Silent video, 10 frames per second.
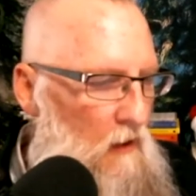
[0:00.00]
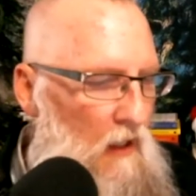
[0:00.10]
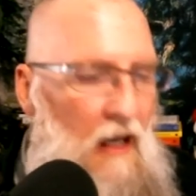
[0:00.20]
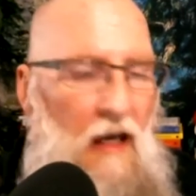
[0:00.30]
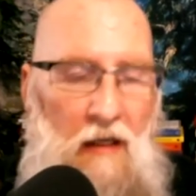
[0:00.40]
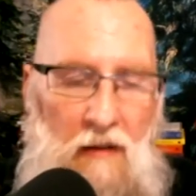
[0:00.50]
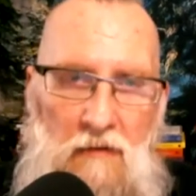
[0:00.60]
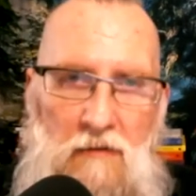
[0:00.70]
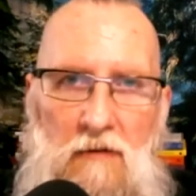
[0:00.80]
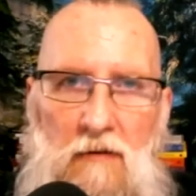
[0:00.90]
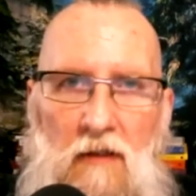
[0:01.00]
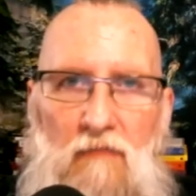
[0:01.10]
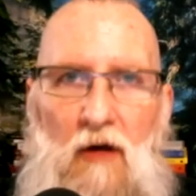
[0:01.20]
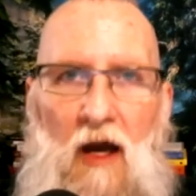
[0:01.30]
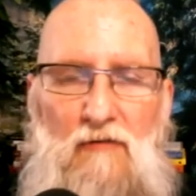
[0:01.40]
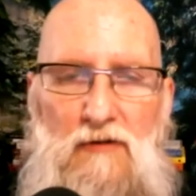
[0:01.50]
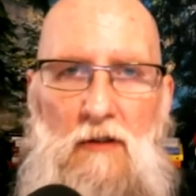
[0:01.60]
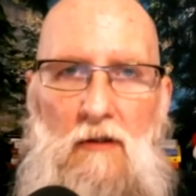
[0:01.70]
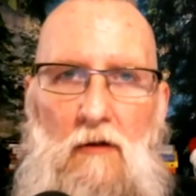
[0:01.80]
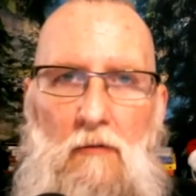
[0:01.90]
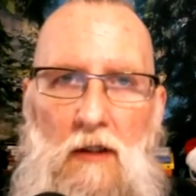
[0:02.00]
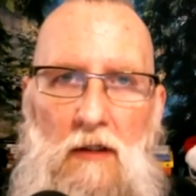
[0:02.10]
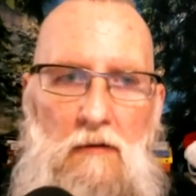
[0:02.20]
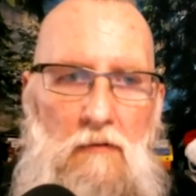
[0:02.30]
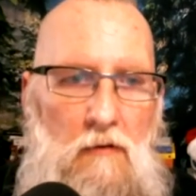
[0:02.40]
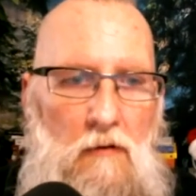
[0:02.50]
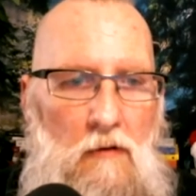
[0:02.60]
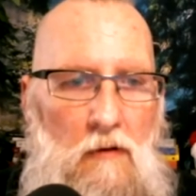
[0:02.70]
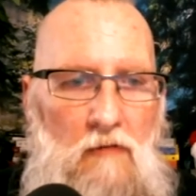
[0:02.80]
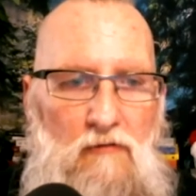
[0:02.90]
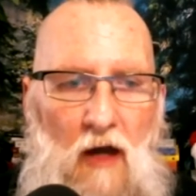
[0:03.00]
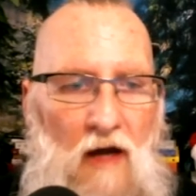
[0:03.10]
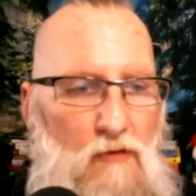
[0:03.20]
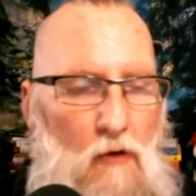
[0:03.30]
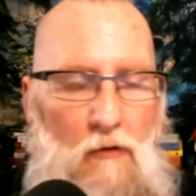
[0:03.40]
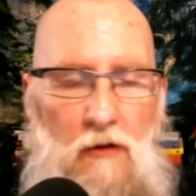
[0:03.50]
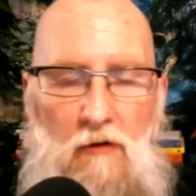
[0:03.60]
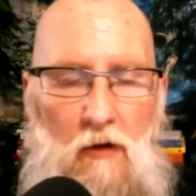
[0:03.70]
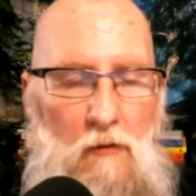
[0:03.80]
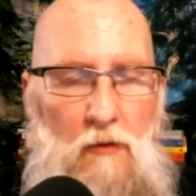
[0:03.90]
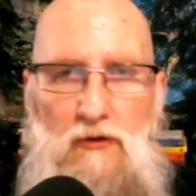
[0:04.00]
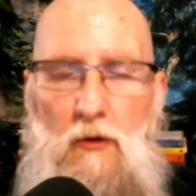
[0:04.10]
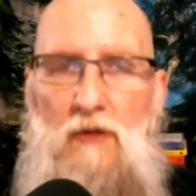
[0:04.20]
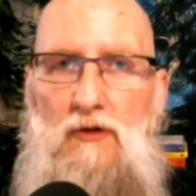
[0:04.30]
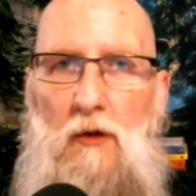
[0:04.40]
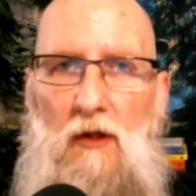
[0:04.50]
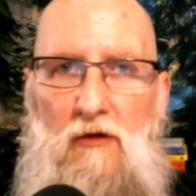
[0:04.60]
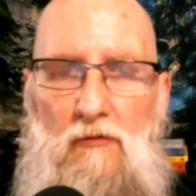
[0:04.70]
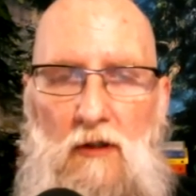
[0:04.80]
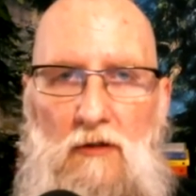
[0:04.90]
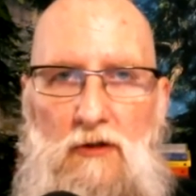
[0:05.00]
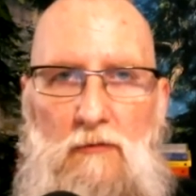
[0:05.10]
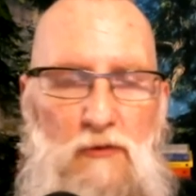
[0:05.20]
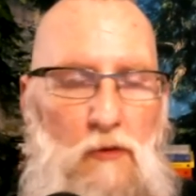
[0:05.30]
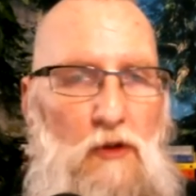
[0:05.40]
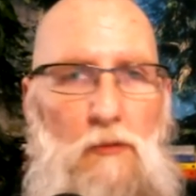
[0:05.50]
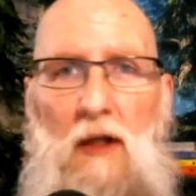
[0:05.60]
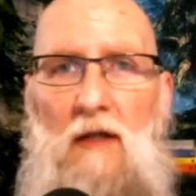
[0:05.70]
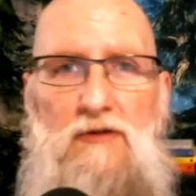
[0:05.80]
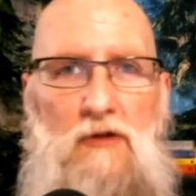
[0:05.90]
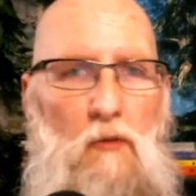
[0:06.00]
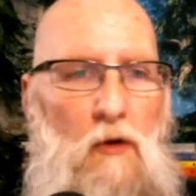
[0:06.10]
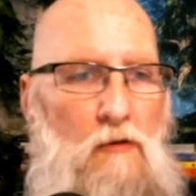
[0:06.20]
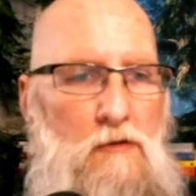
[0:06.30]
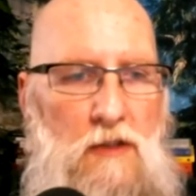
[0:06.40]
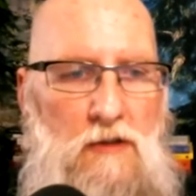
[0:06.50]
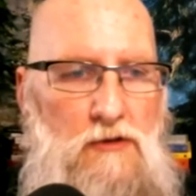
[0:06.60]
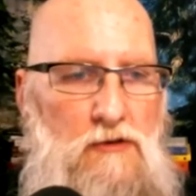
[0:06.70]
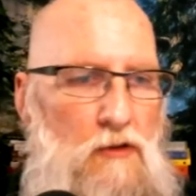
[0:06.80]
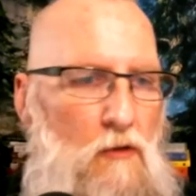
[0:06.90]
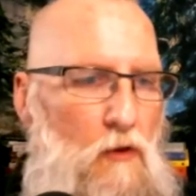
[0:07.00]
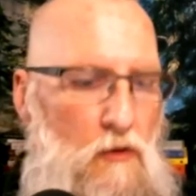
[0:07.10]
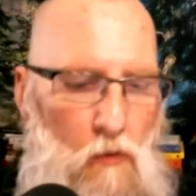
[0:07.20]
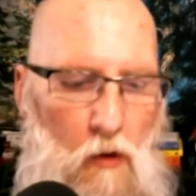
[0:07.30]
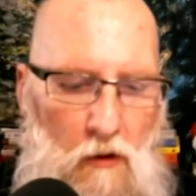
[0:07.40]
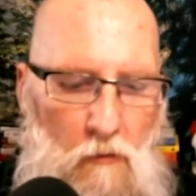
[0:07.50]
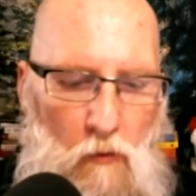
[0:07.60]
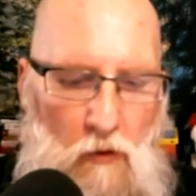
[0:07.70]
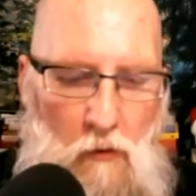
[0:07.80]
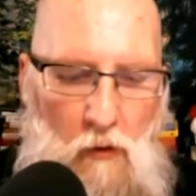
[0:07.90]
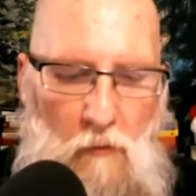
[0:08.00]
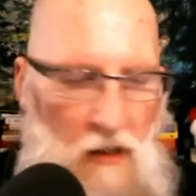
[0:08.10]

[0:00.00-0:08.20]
And if you haven't done it already, if you haven't already thought about 2023 in terms of what your plans are, what your intentions are, what you want to make